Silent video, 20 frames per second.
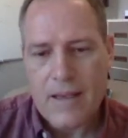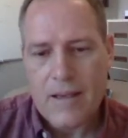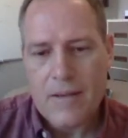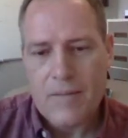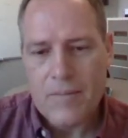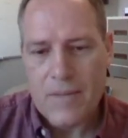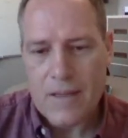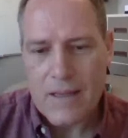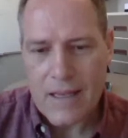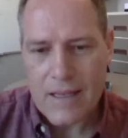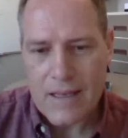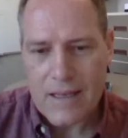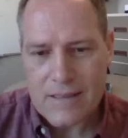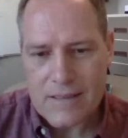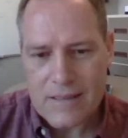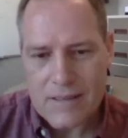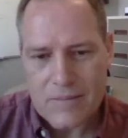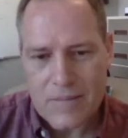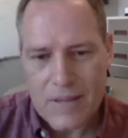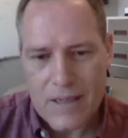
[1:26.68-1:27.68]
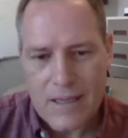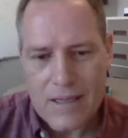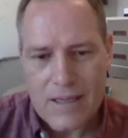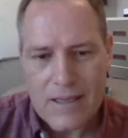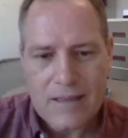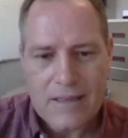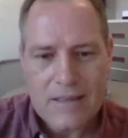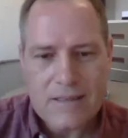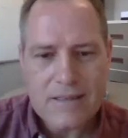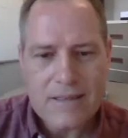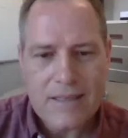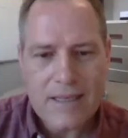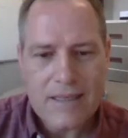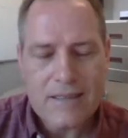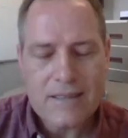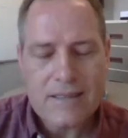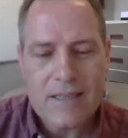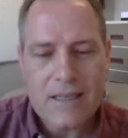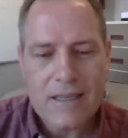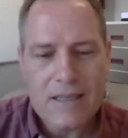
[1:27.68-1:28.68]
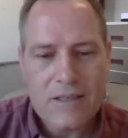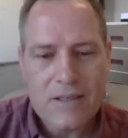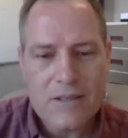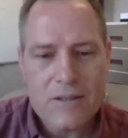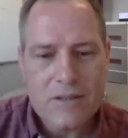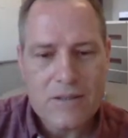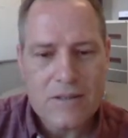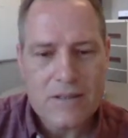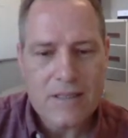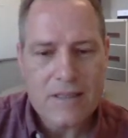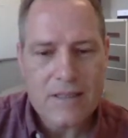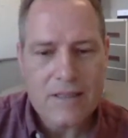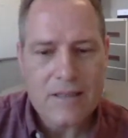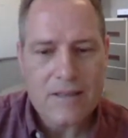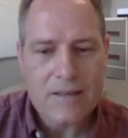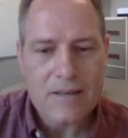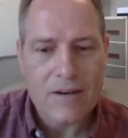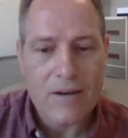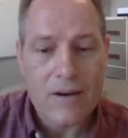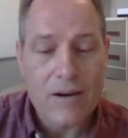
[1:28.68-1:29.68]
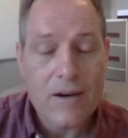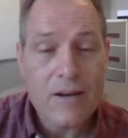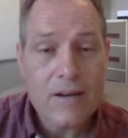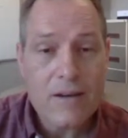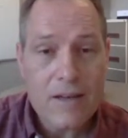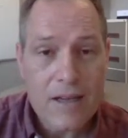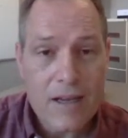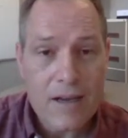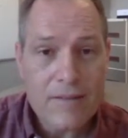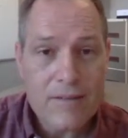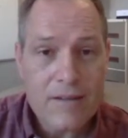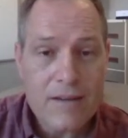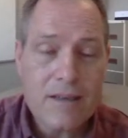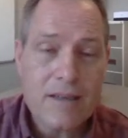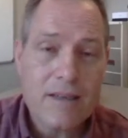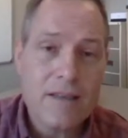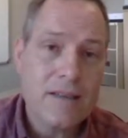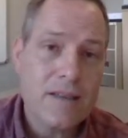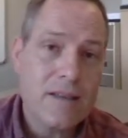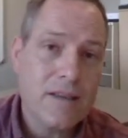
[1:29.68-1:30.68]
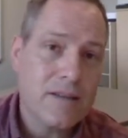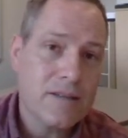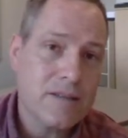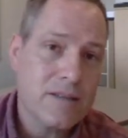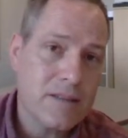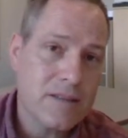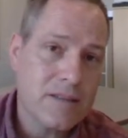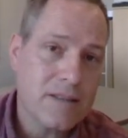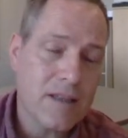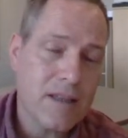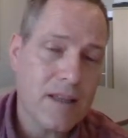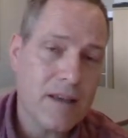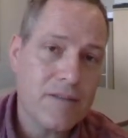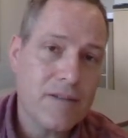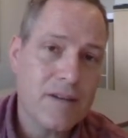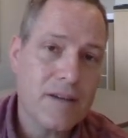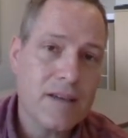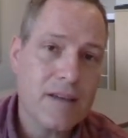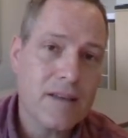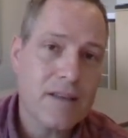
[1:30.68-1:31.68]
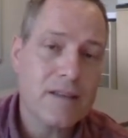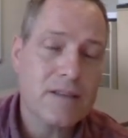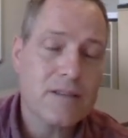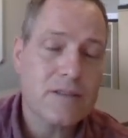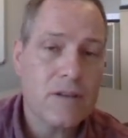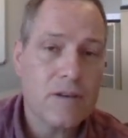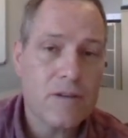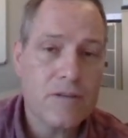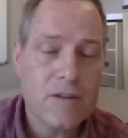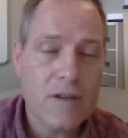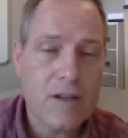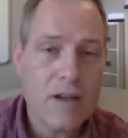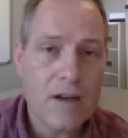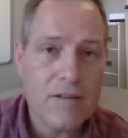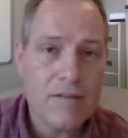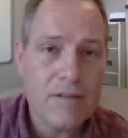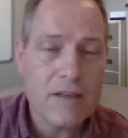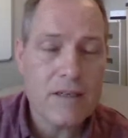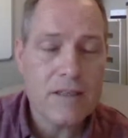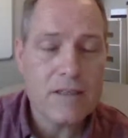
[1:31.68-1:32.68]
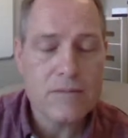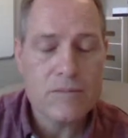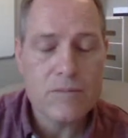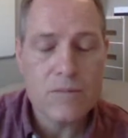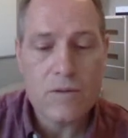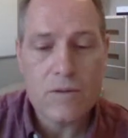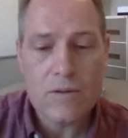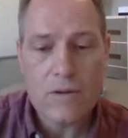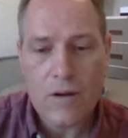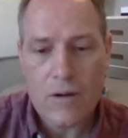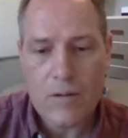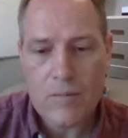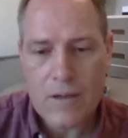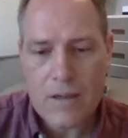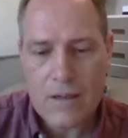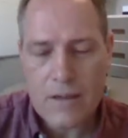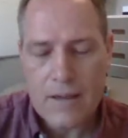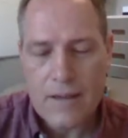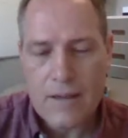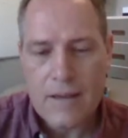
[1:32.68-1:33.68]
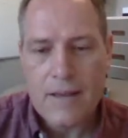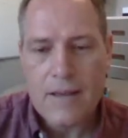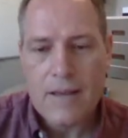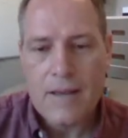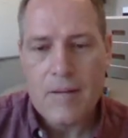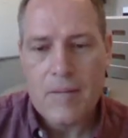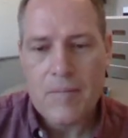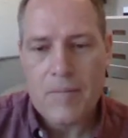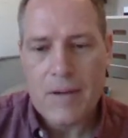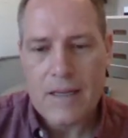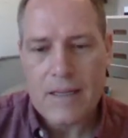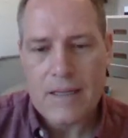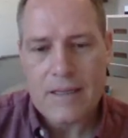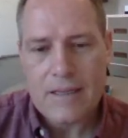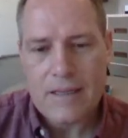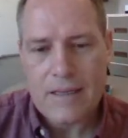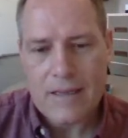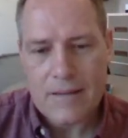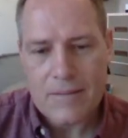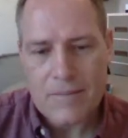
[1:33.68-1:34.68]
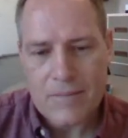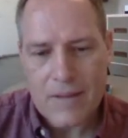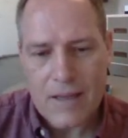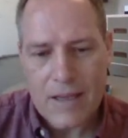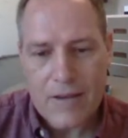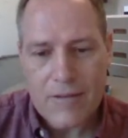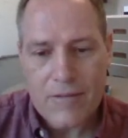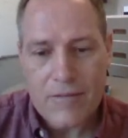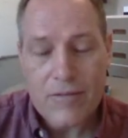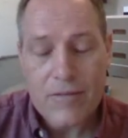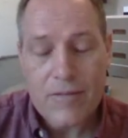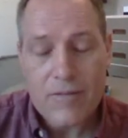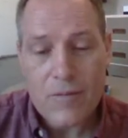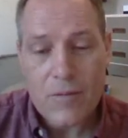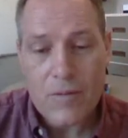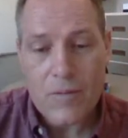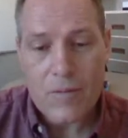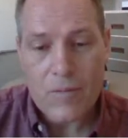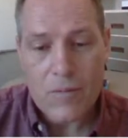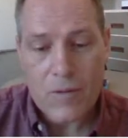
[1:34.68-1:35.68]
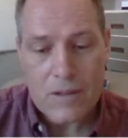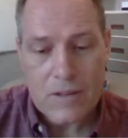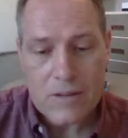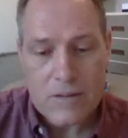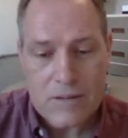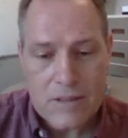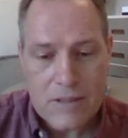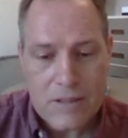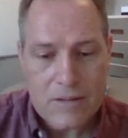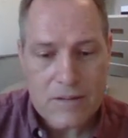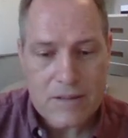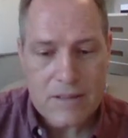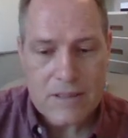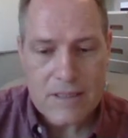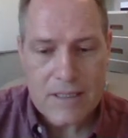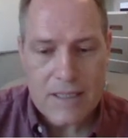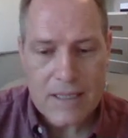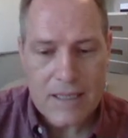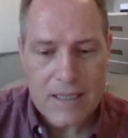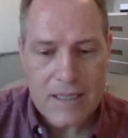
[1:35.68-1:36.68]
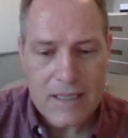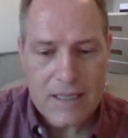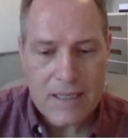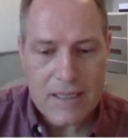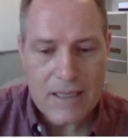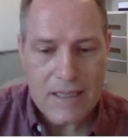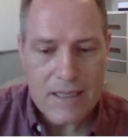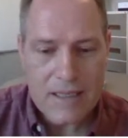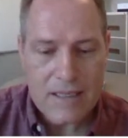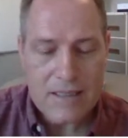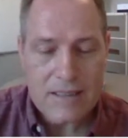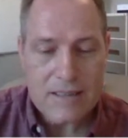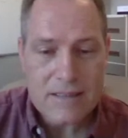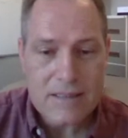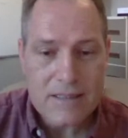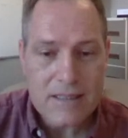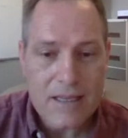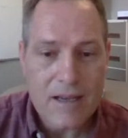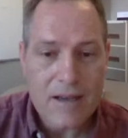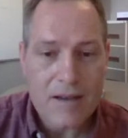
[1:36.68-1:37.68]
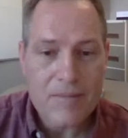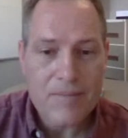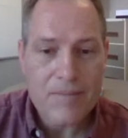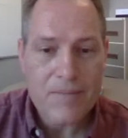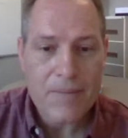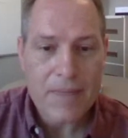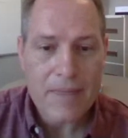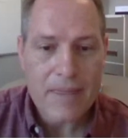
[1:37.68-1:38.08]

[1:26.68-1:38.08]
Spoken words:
Be that as it may, in the States they use the hard cover. In South Africa the soft cover is more common, but what you see on the screen here is a